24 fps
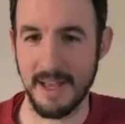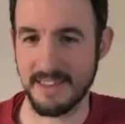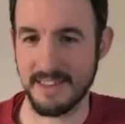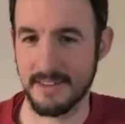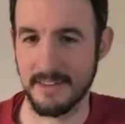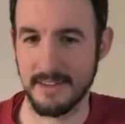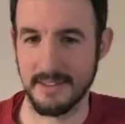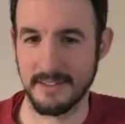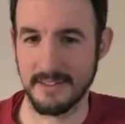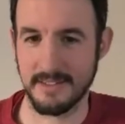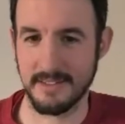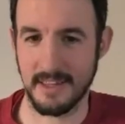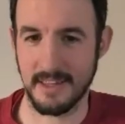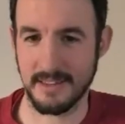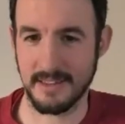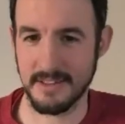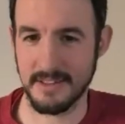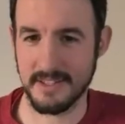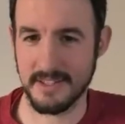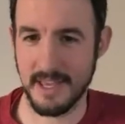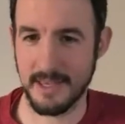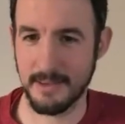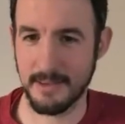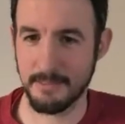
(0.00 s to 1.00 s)
is that the
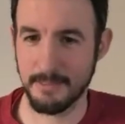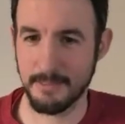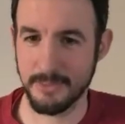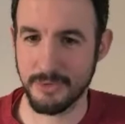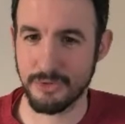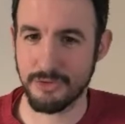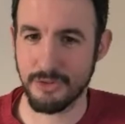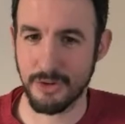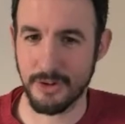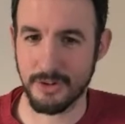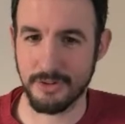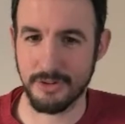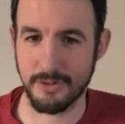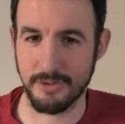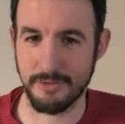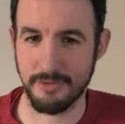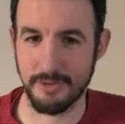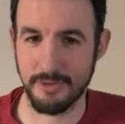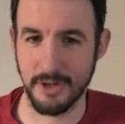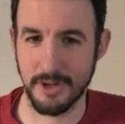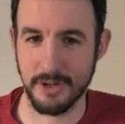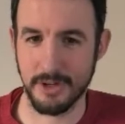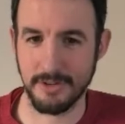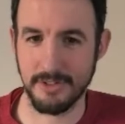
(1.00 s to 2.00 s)
same structure for
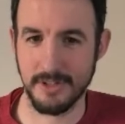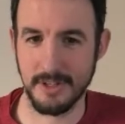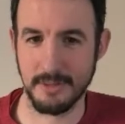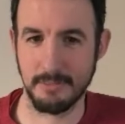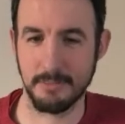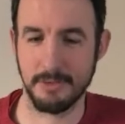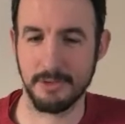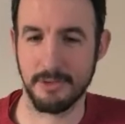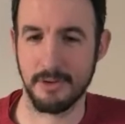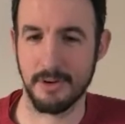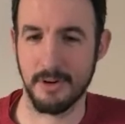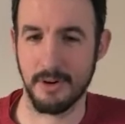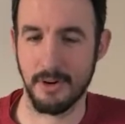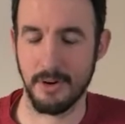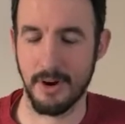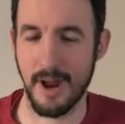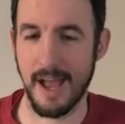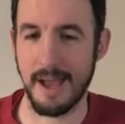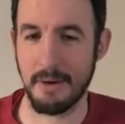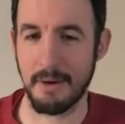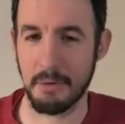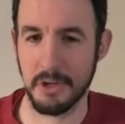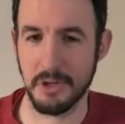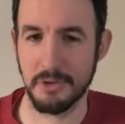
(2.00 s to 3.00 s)
your teams, or how
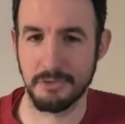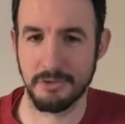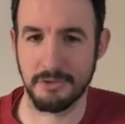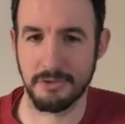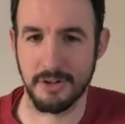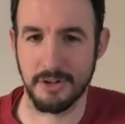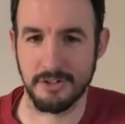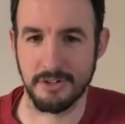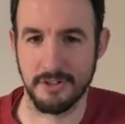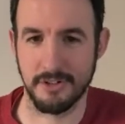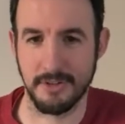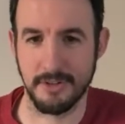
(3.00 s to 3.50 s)
are you structured?